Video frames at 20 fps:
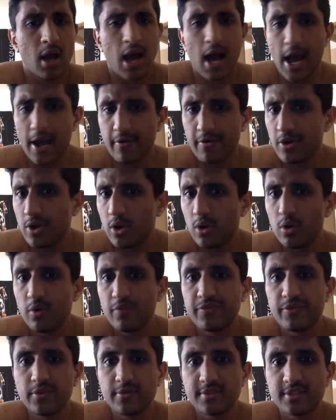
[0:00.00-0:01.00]
I don't know
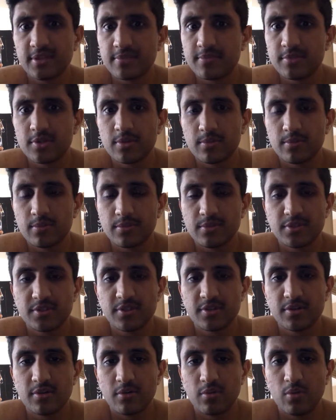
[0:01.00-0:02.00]
if those symptoms
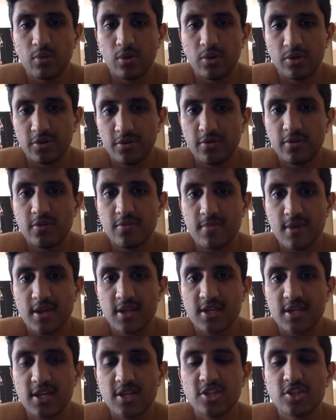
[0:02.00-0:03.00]
were due to the
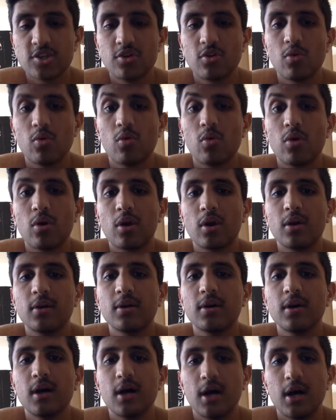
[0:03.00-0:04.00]
medication or
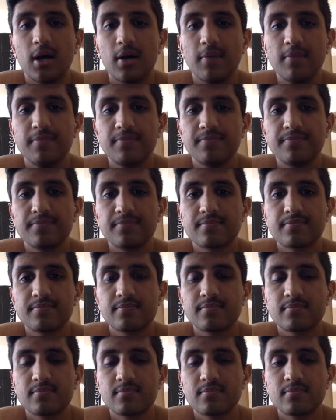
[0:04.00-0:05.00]

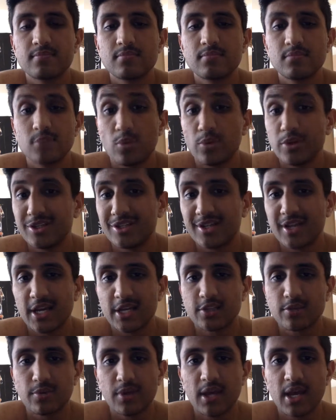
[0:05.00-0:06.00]
the recent
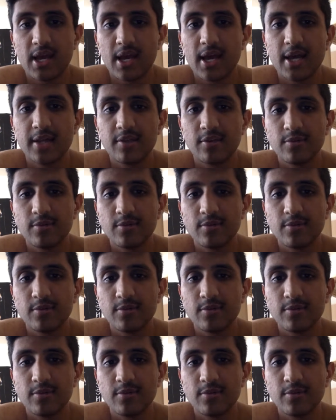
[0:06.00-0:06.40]
X-ray I had.